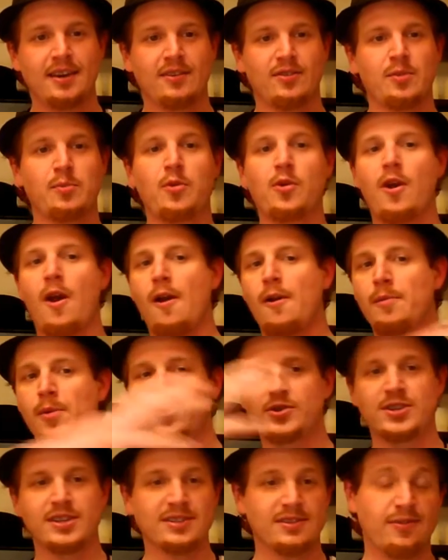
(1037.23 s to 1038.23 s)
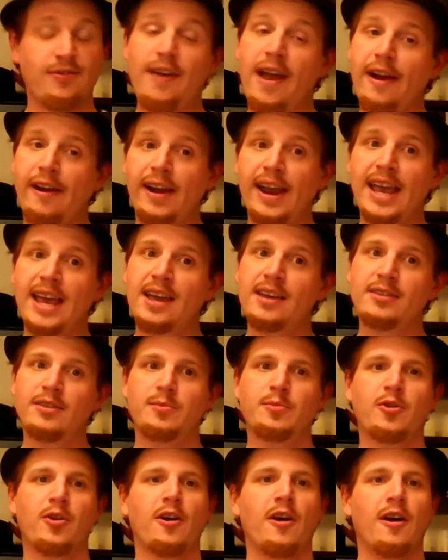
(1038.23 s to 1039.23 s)
The more our emotions vary,
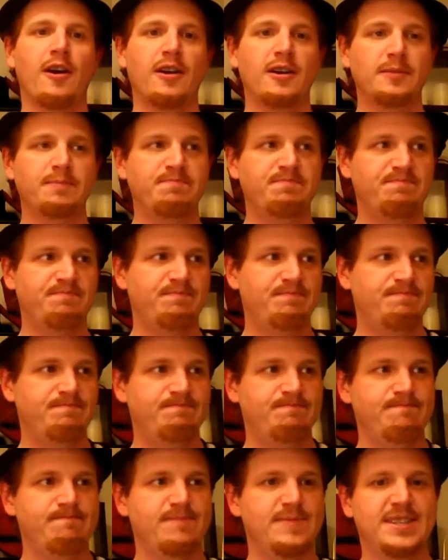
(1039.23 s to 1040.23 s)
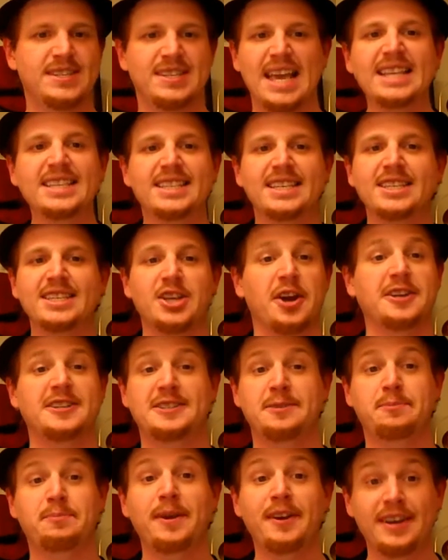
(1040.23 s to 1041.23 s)
the more our senses, our
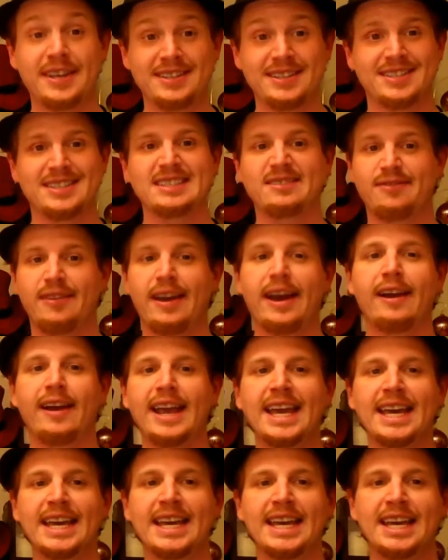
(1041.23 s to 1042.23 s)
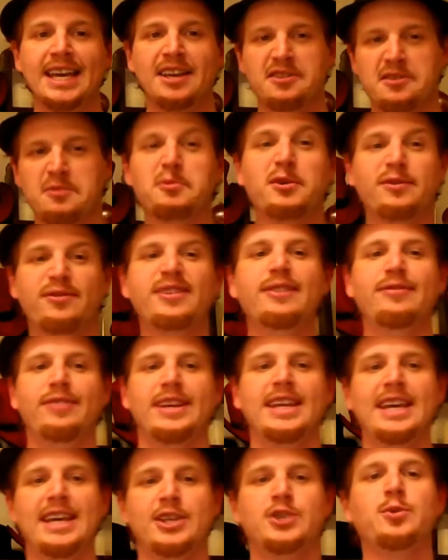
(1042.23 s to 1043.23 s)
experiences vary, the more
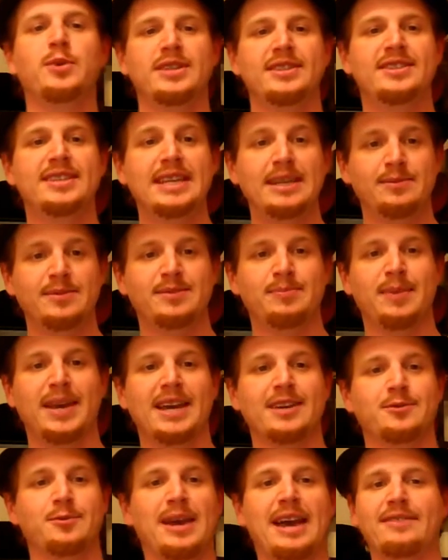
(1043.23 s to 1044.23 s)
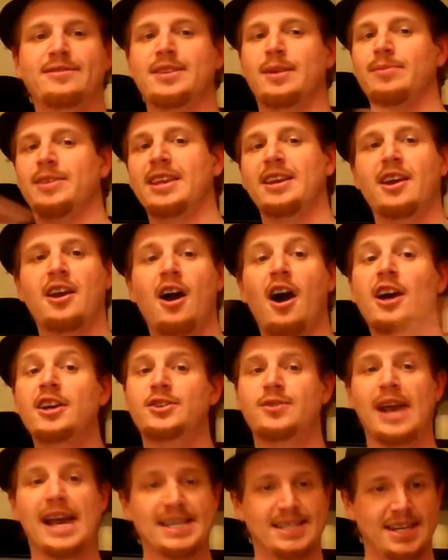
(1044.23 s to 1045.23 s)
vivid each one seems because we have something to
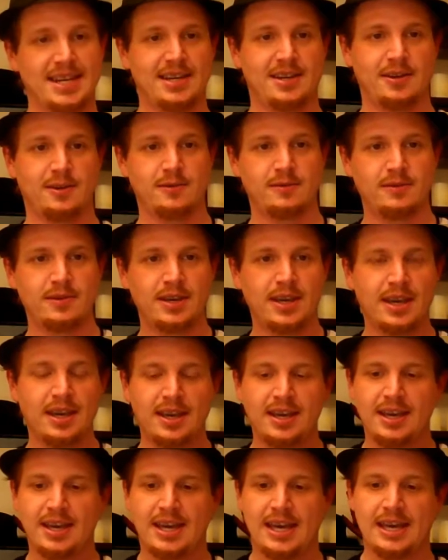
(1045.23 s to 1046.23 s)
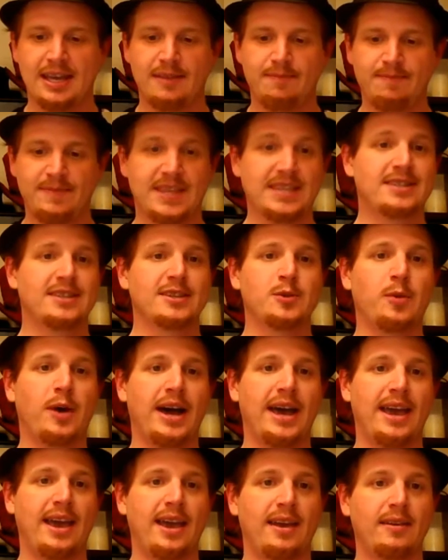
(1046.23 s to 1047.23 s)
contrast it to. Uh, this is
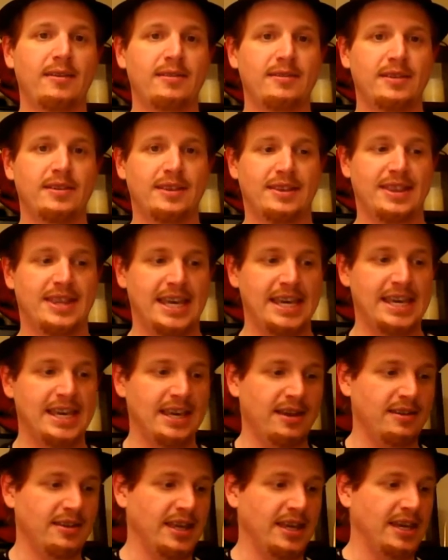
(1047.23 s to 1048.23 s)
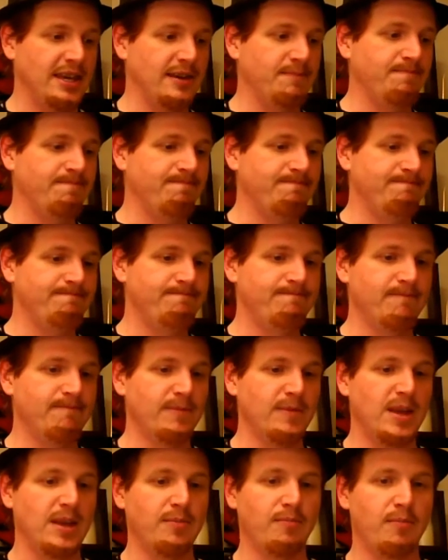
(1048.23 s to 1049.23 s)
why the the
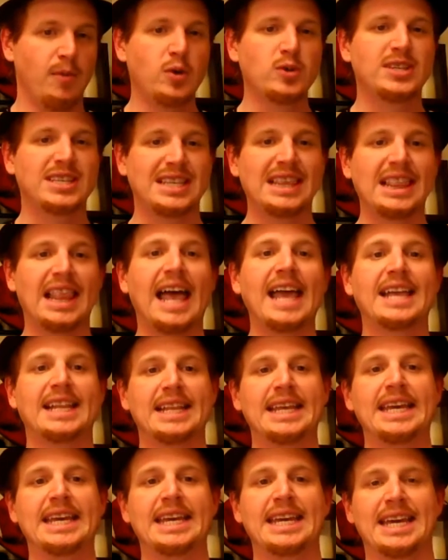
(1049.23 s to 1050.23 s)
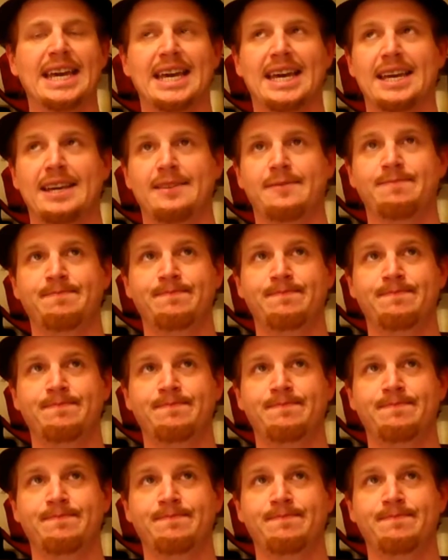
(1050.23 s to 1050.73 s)
most likely uh,